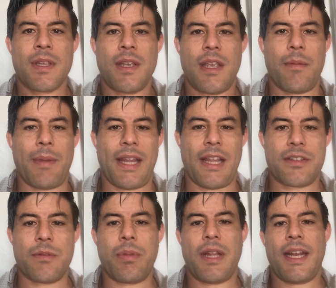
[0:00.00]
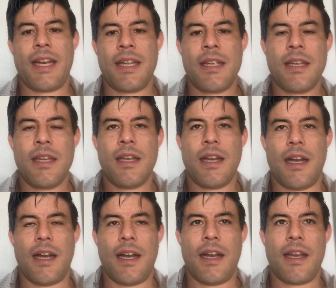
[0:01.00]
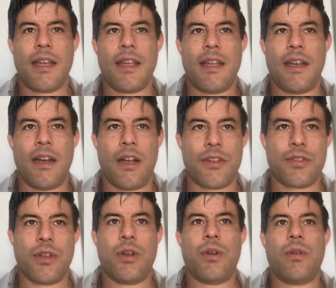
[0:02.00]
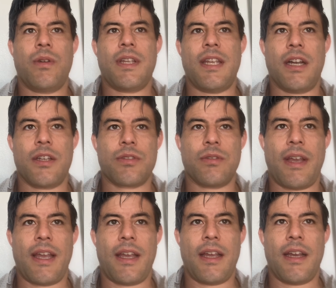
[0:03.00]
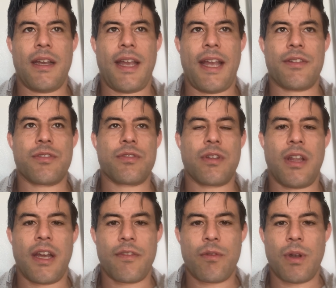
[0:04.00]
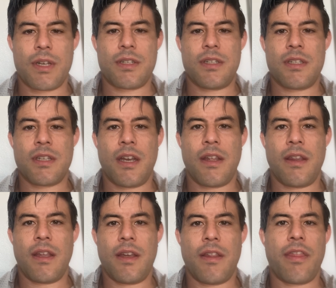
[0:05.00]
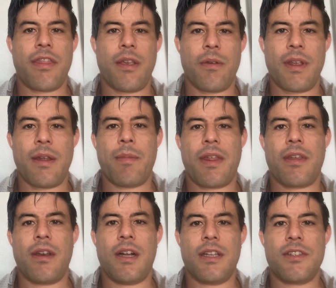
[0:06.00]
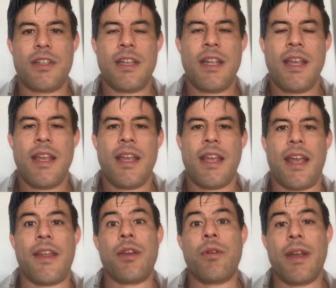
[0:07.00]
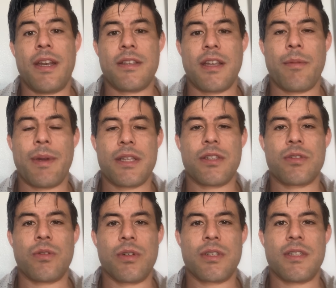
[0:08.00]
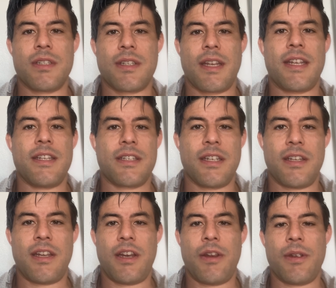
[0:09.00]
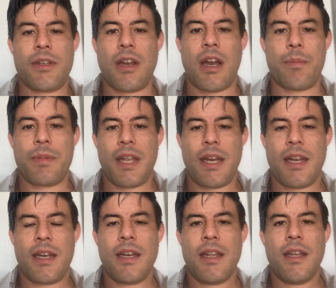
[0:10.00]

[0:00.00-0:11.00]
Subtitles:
lesson planning. He also answers a lot of questions on the theory and methodology. And the greatest thing about this course is that he's continuing to update it,